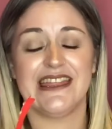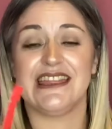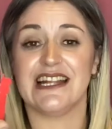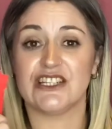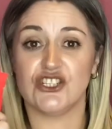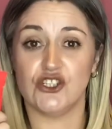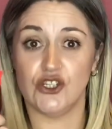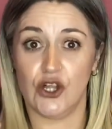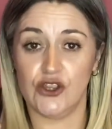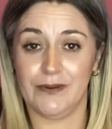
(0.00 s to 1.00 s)
That's
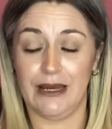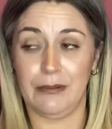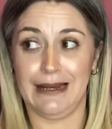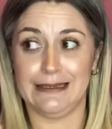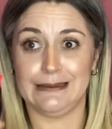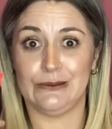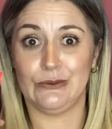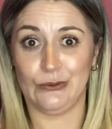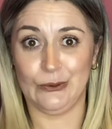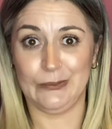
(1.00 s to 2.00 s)
not the way I planned it
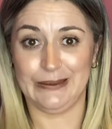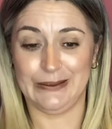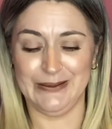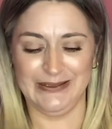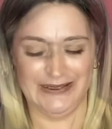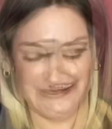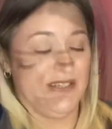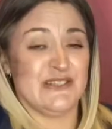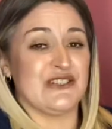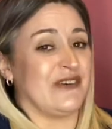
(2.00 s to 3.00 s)
to open it.
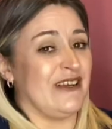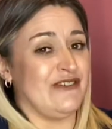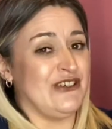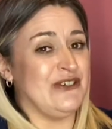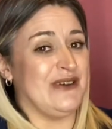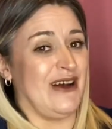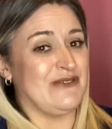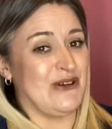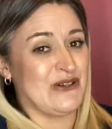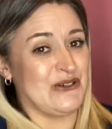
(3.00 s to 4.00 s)
So if you have
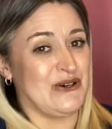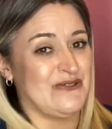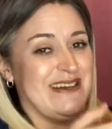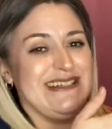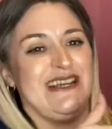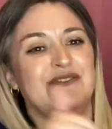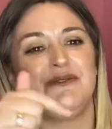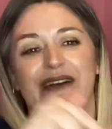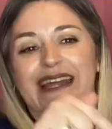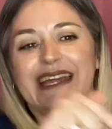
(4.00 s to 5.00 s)
not already, if you
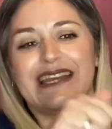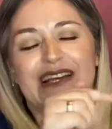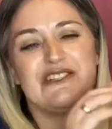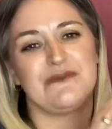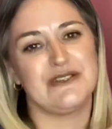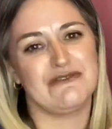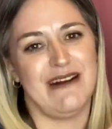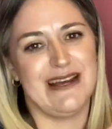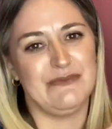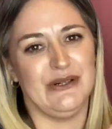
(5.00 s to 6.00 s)
want to hit that
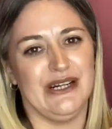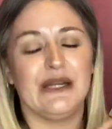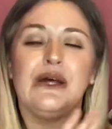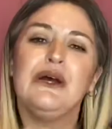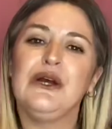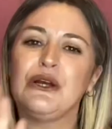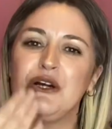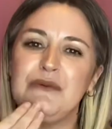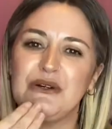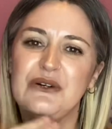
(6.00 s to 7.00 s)
subscribe button,
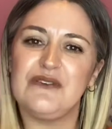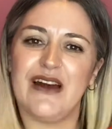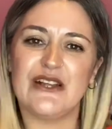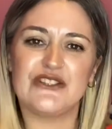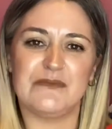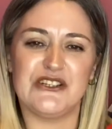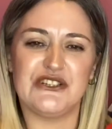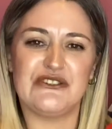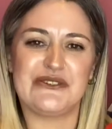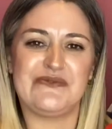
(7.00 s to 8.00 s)
come on over and join my
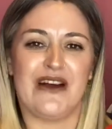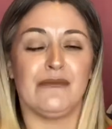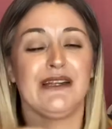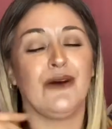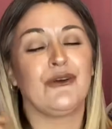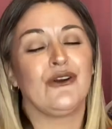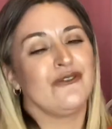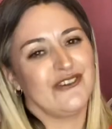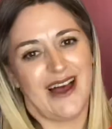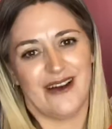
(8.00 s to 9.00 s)
YouTube family. I would
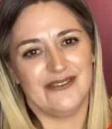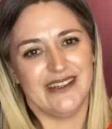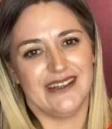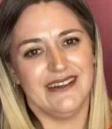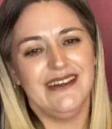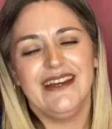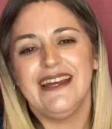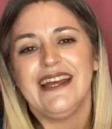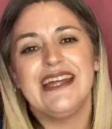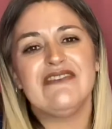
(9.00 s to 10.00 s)
love to have you.
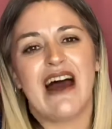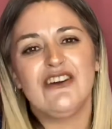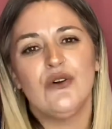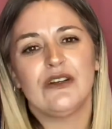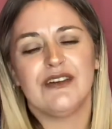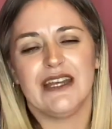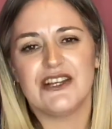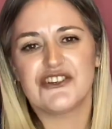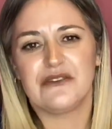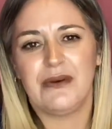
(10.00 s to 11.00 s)
Hit that
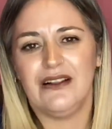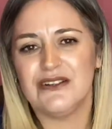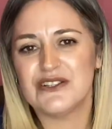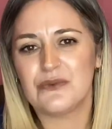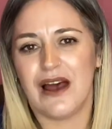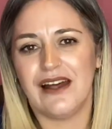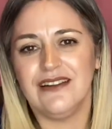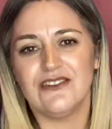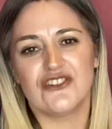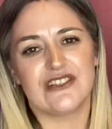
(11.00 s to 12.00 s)
notification bell as well.
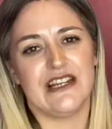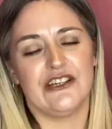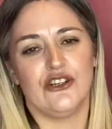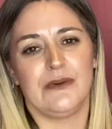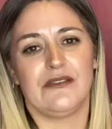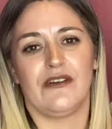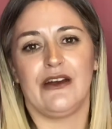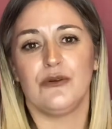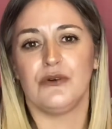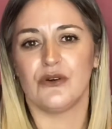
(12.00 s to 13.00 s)
It'll just let you know whenever I
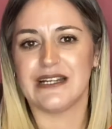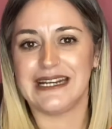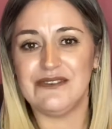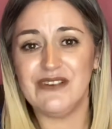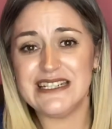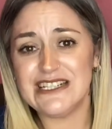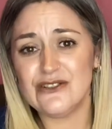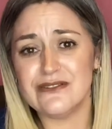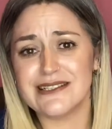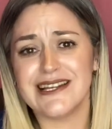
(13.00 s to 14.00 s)
upload any
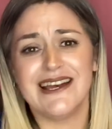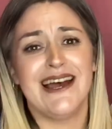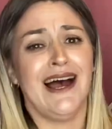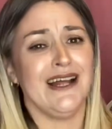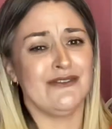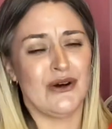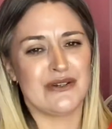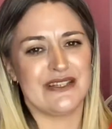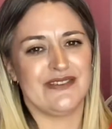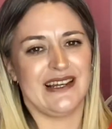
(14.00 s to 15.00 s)
videos. And of
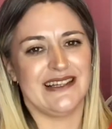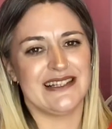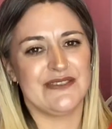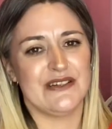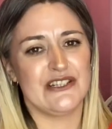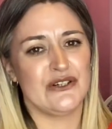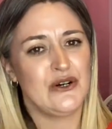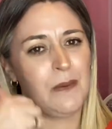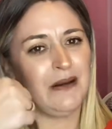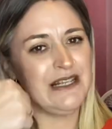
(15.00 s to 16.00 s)
course, if you like this
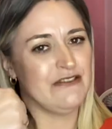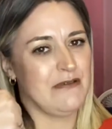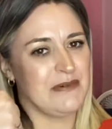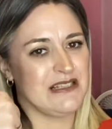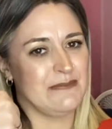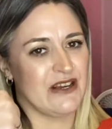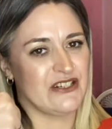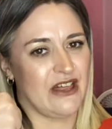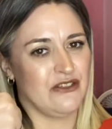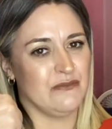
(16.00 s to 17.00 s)
video, please remember to smash
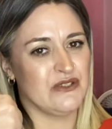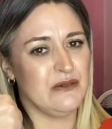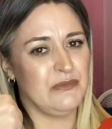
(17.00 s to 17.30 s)
that thumbs up